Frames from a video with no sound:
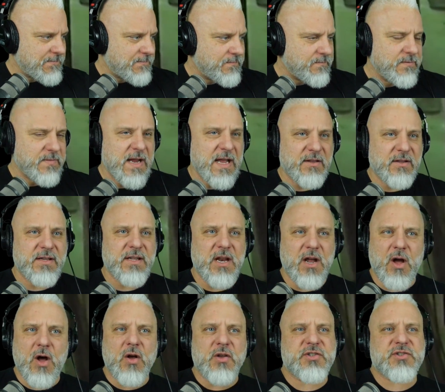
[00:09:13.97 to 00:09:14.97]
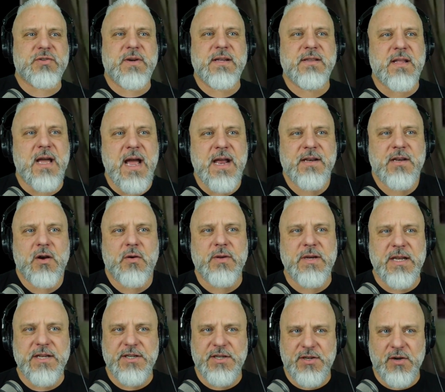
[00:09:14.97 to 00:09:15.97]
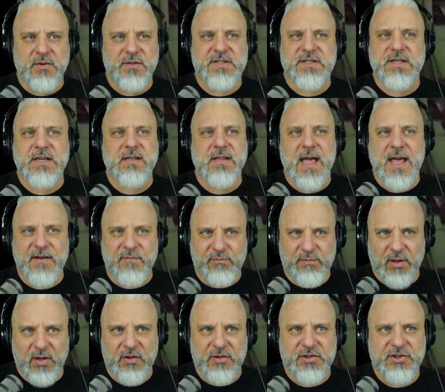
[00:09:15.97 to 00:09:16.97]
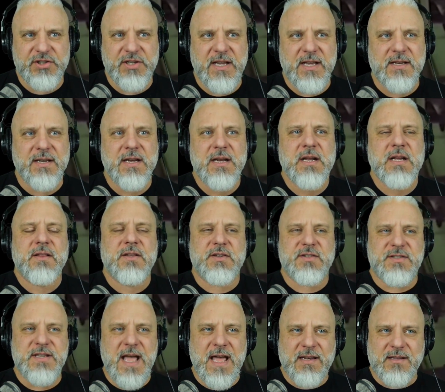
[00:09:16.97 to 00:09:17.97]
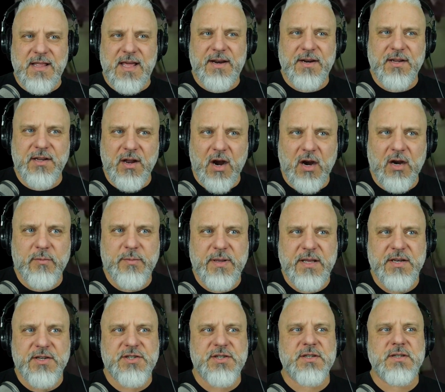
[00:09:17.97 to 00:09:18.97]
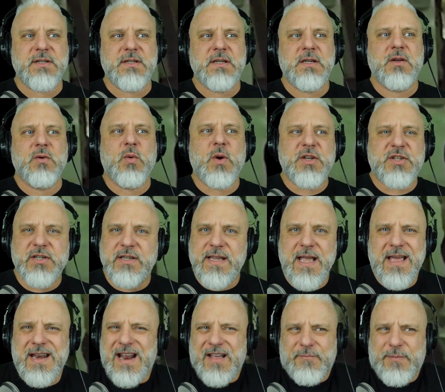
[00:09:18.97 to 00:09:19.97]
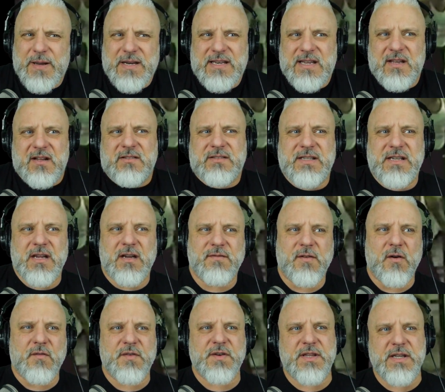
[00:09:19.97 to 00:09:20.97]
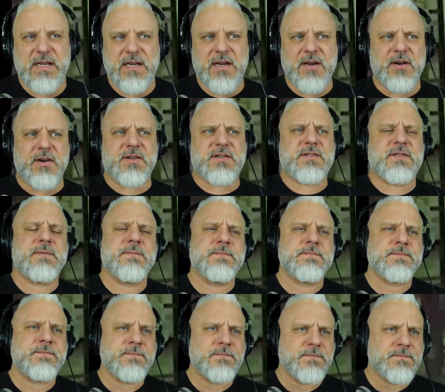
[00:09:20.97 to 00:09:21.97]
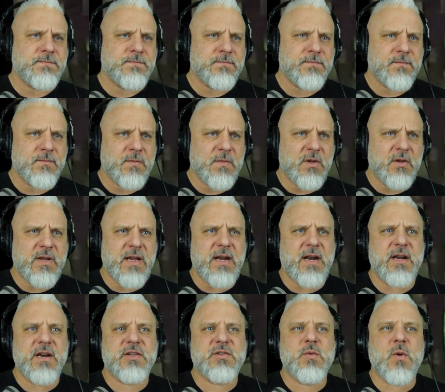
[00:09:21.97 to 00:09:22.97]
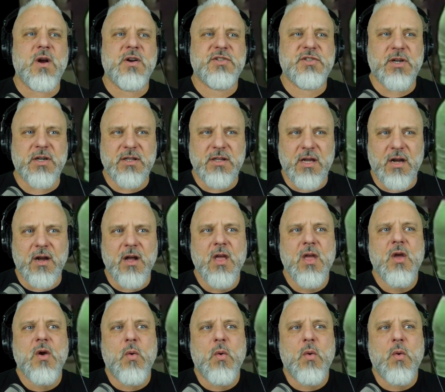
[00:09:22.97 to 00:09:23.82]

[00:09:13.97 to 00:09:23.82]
Yeah, look at it, all straight line going in. You don't see a lot of bullshit. There's not a lot of garbage, which, again, I've been guilty of over the years. Okay, now here's Wang Shenglong.